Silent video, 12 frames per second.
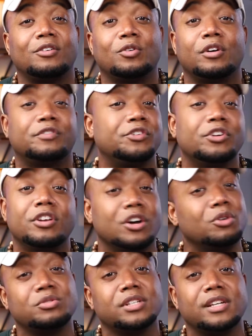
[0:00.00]
Or if you're
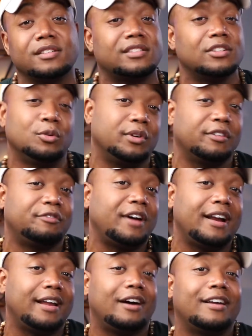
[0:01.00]
nosy and still want to
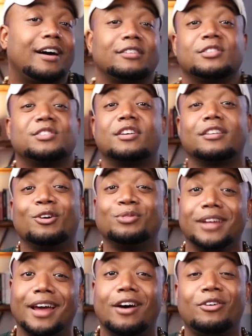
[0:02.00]
find out how this is going to go
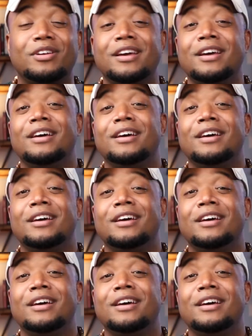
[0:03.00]
down,